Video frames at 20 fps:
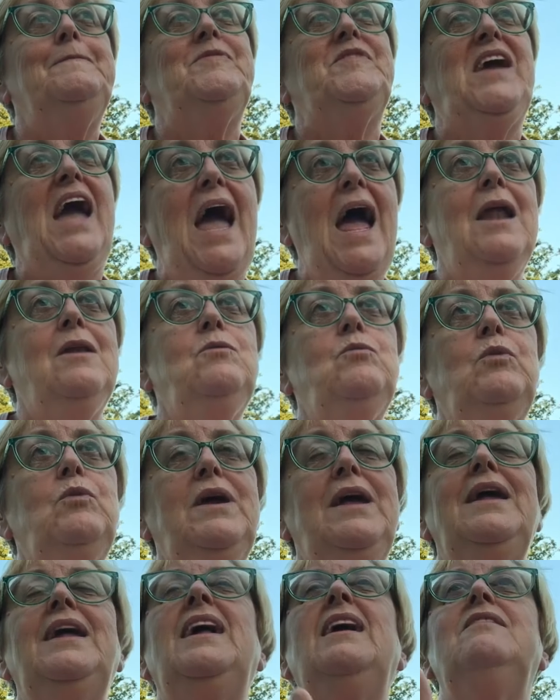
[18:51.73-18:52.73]
can
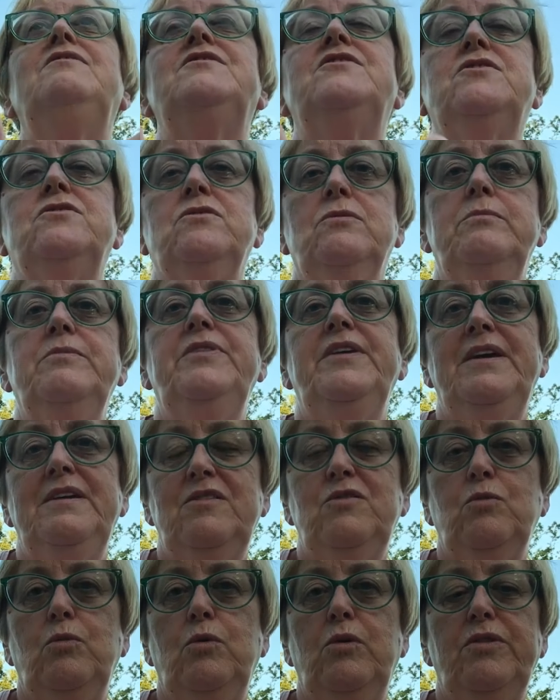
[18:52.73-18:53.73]
we give something
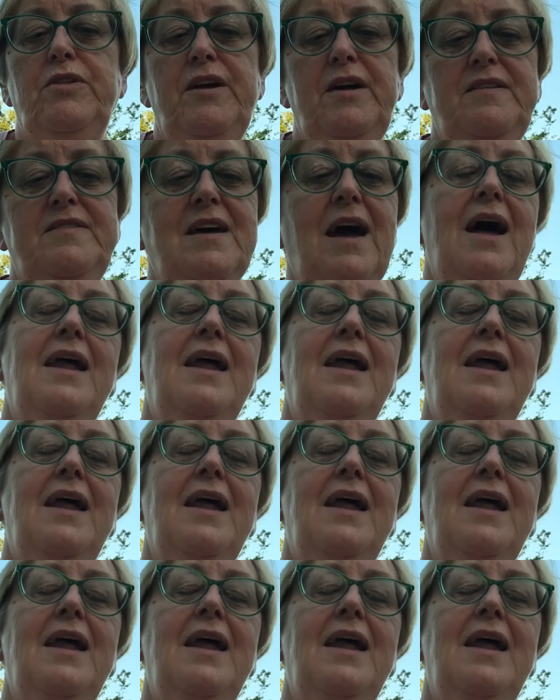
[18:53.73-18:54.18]
to others?